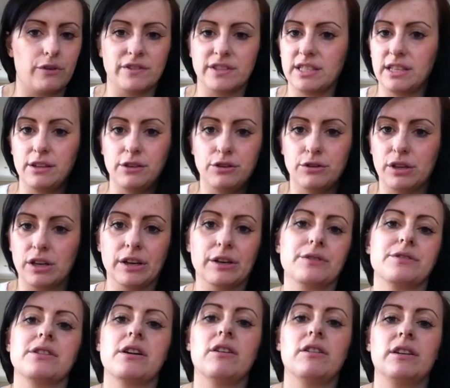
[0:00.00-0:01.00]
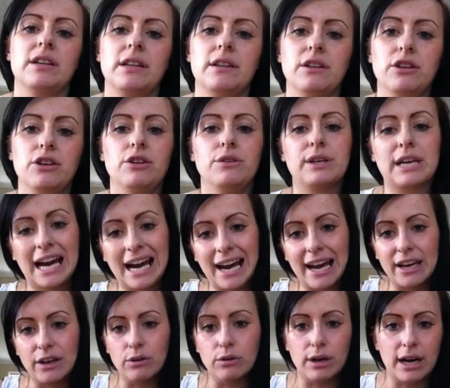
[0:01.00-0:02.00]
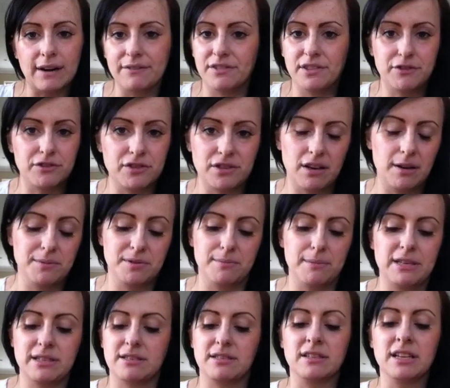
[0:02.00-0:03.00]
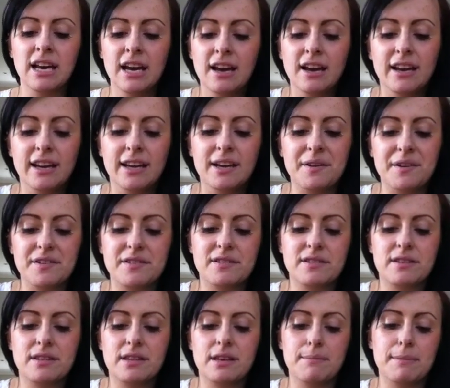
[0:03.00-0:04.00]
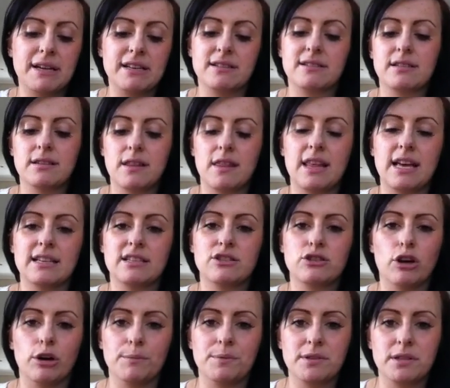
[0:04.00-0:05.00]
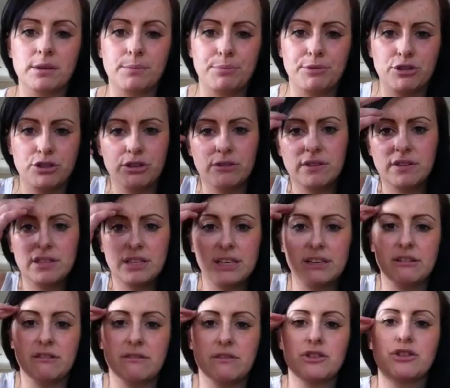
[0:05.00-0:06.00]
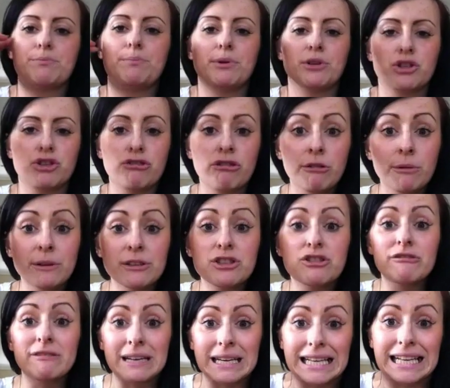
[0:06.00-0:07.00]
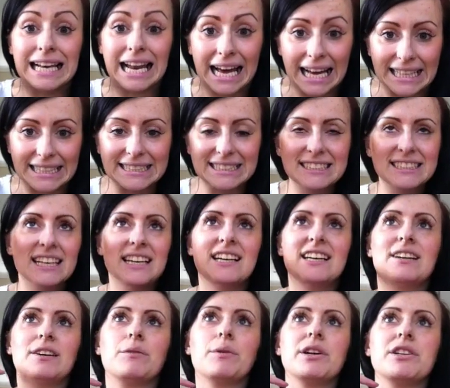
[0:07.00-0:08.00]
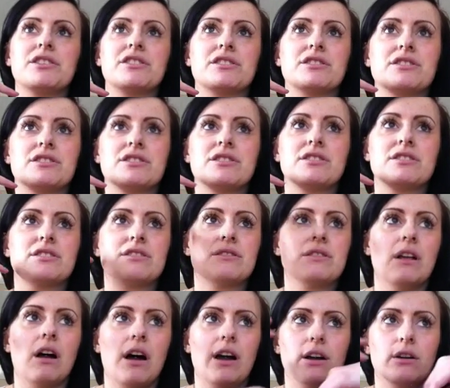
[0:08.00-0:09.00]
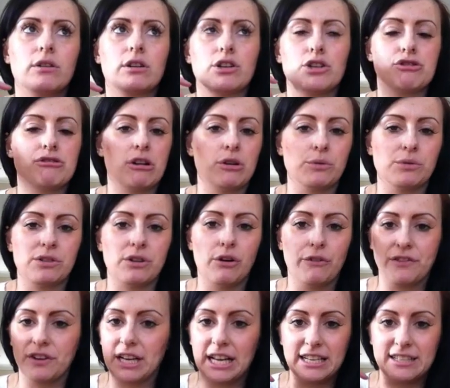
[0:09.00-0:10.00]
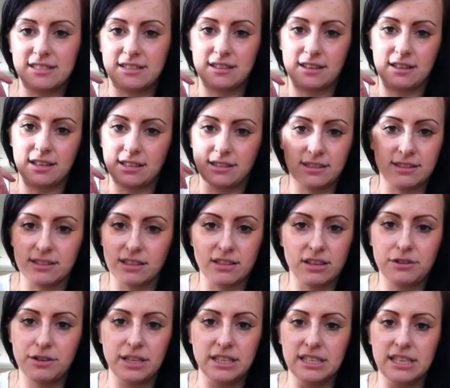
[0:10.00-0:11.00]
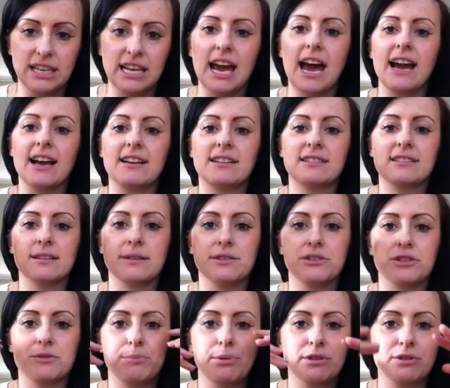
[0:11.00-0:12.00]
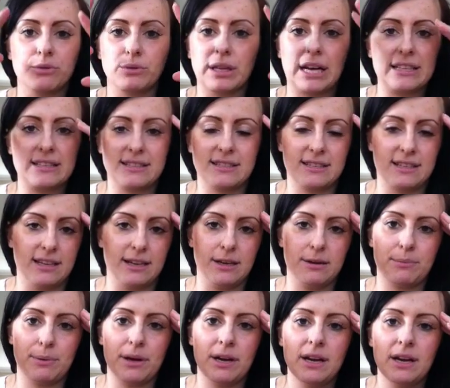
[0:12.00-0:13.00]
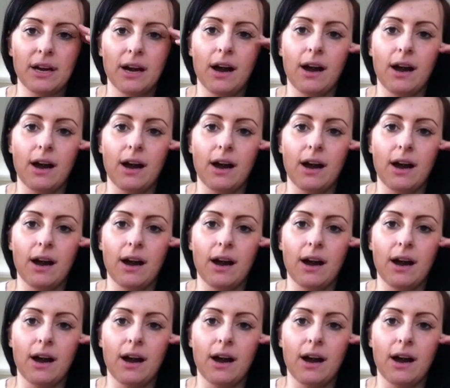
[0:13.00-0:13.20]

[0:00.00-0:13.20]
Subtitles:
obviously you girls that aren't in the UK or have different types of medicine, it's the medicine that stops the pituitary gland, which like controls ovulating and things, because I don't need any eggs, so it just puts all that to sleep.